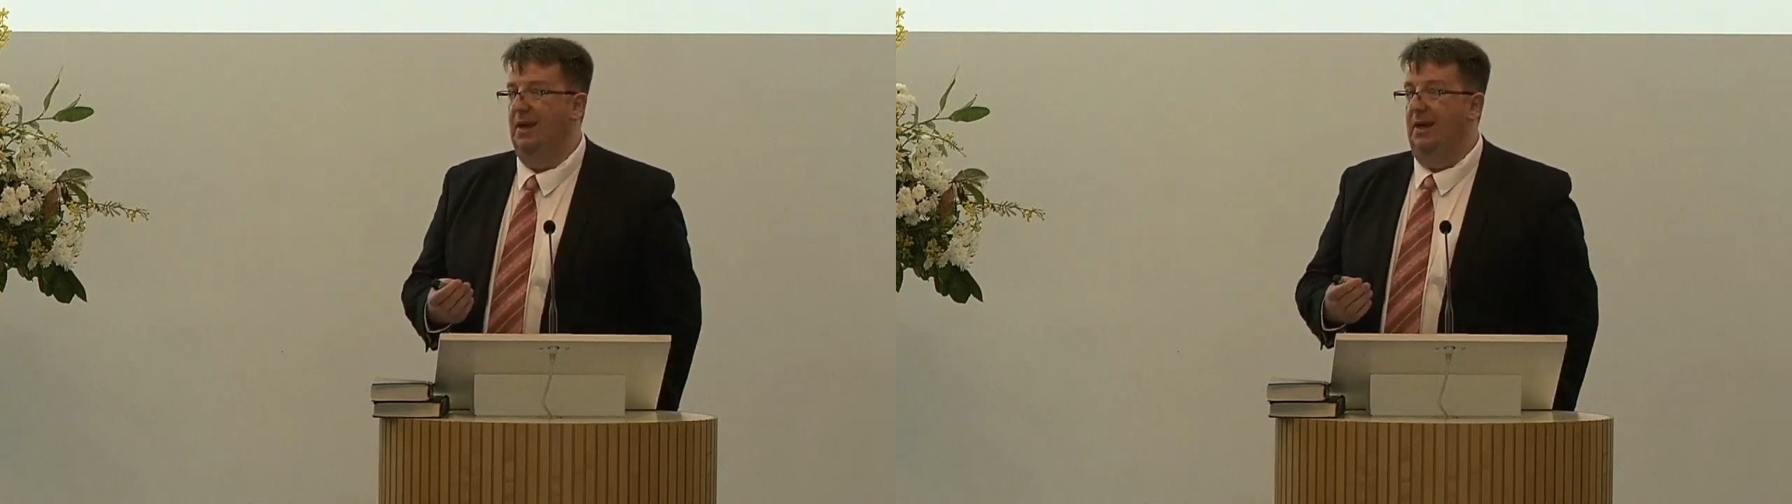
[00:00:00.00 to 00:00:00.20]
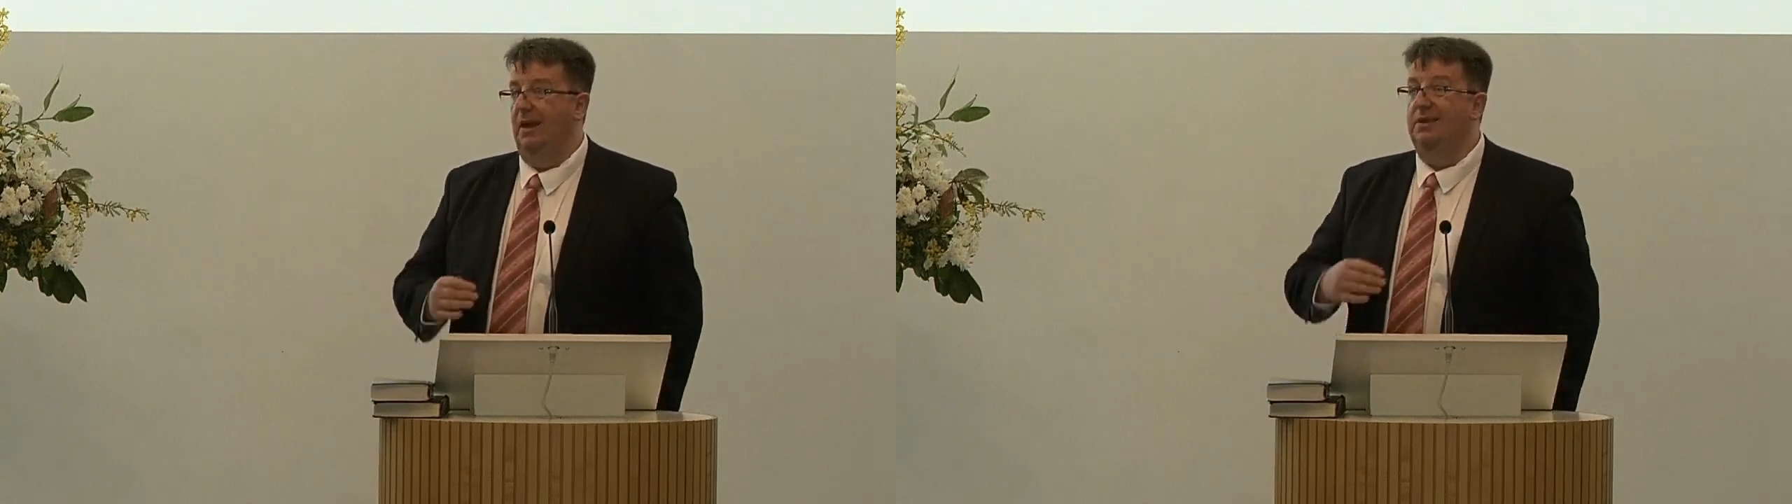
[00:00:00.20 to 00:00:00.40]

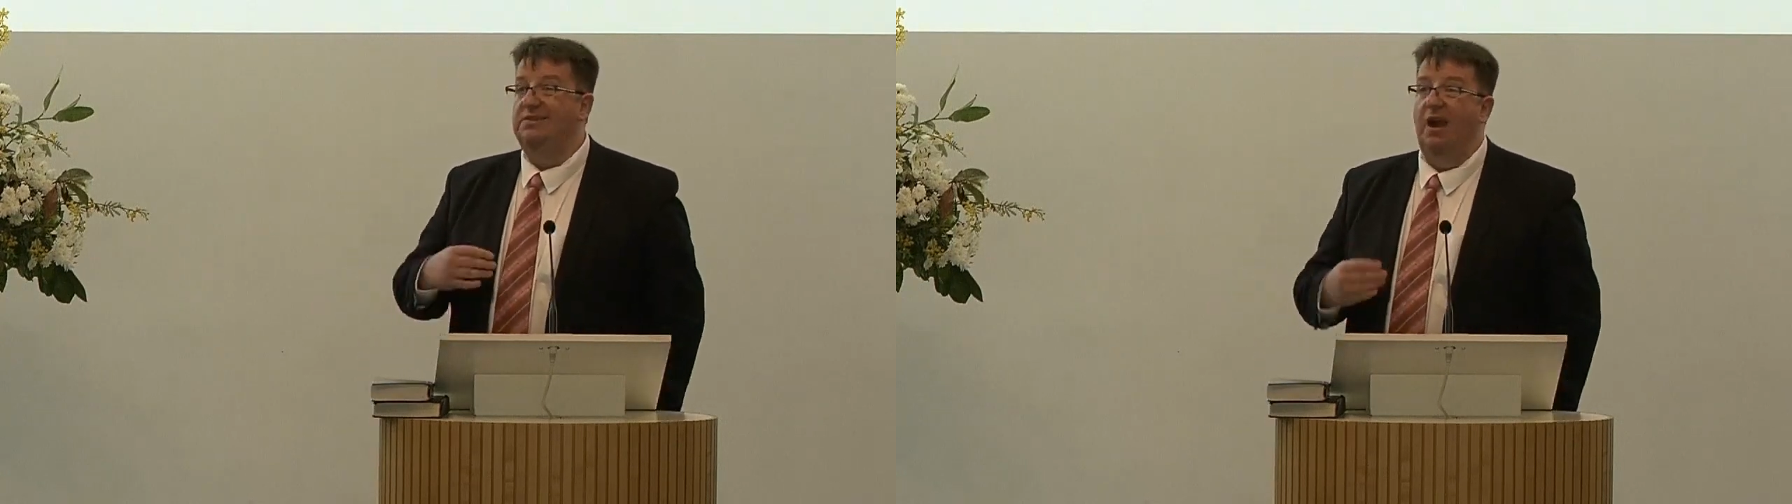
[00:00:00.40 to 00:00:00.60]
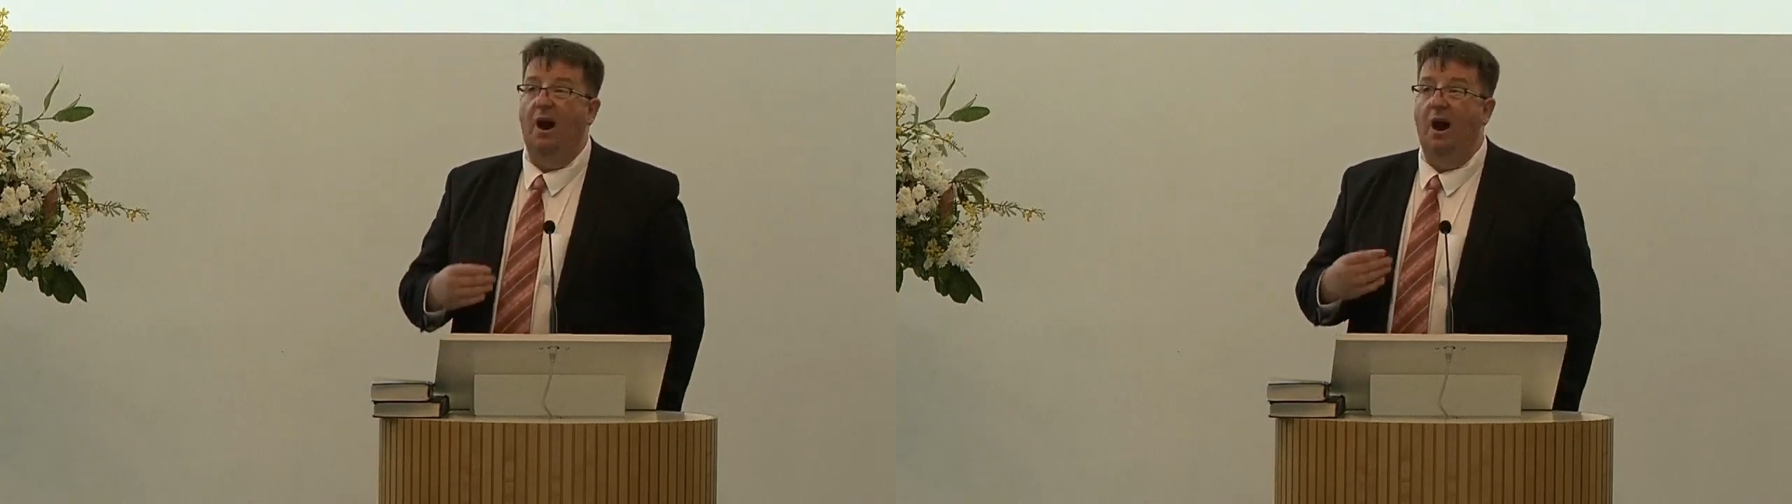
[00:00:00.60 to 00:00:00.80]
is
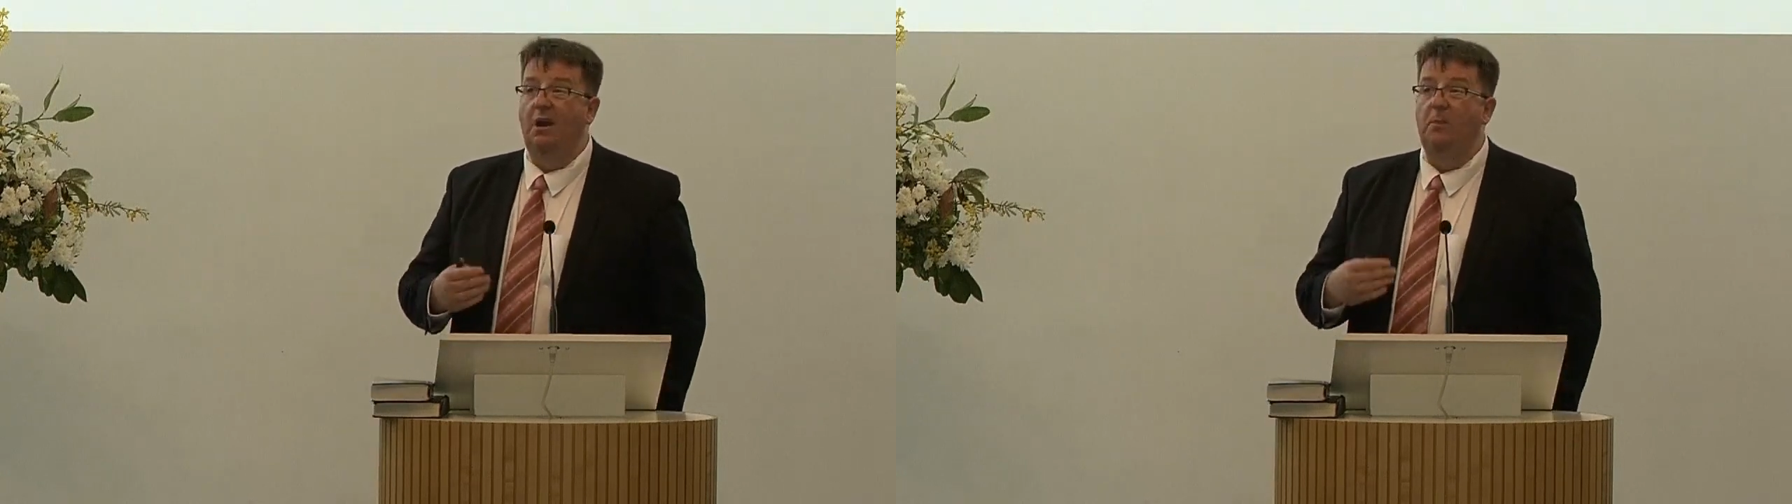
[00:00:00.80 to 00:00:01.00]
a highly